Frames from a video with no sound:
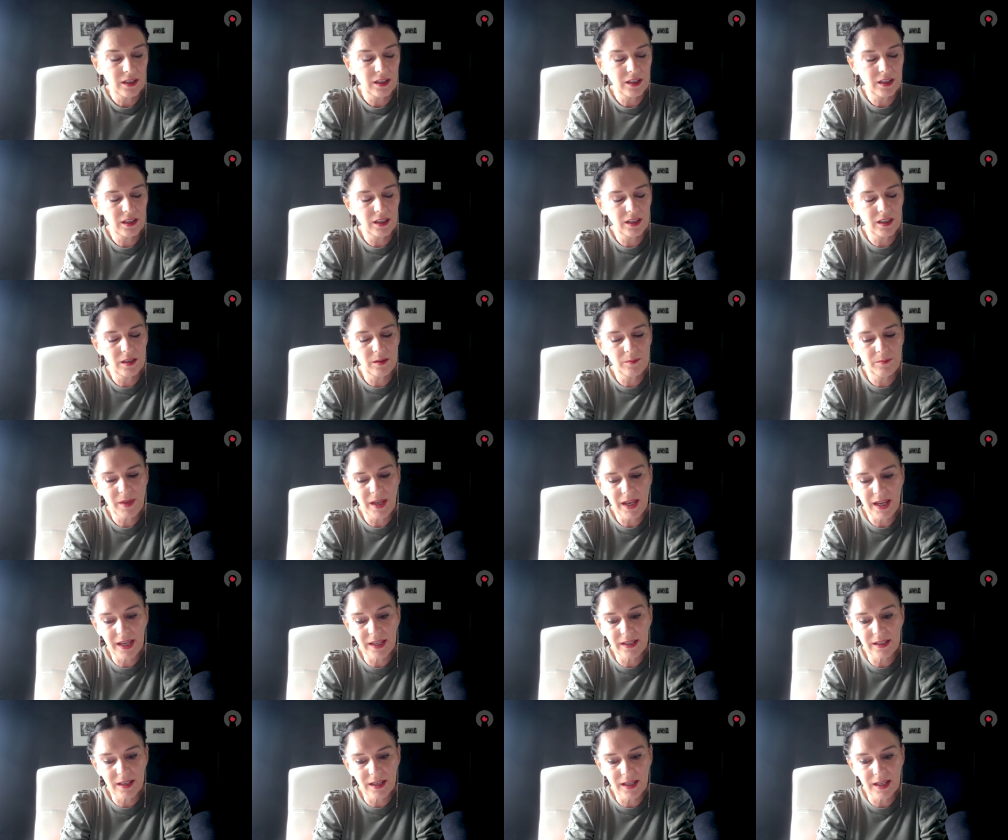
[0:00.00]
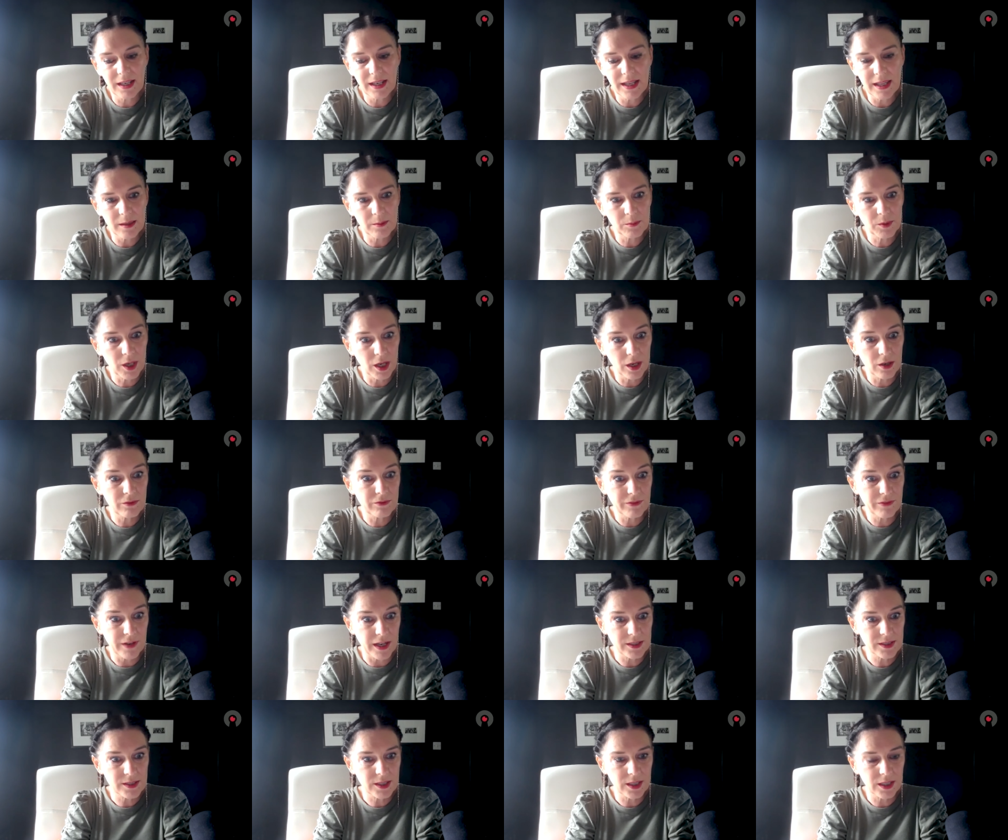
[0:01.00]
and, and, and let them go
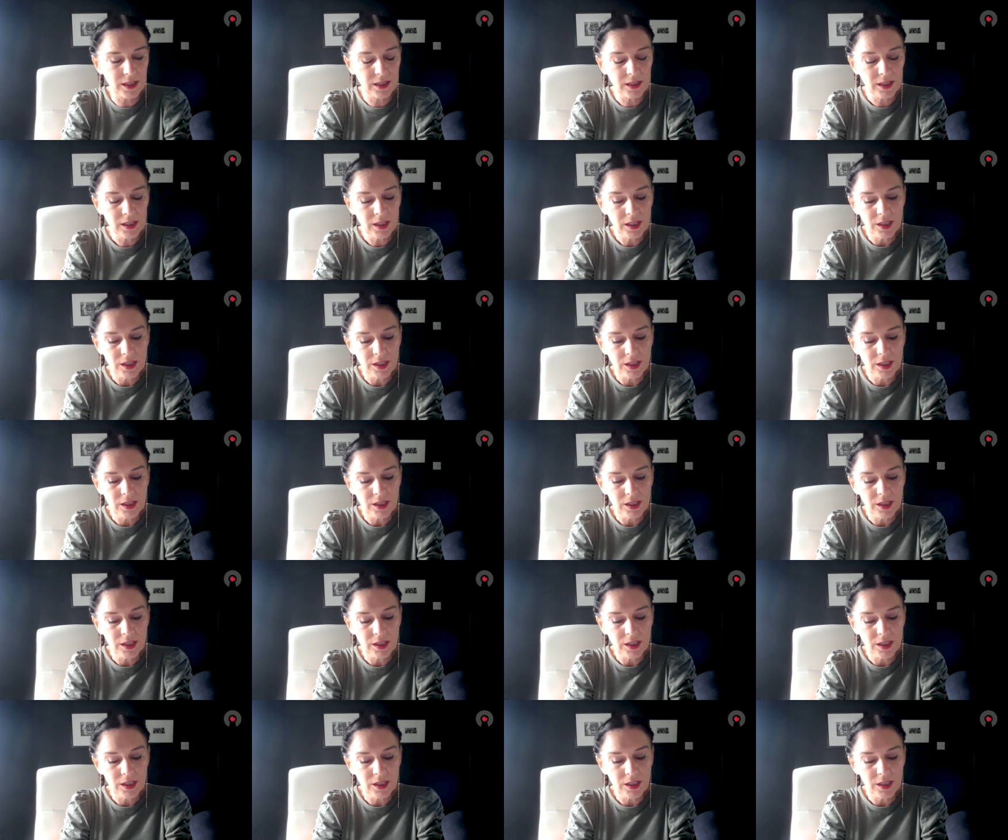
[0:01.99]
faster.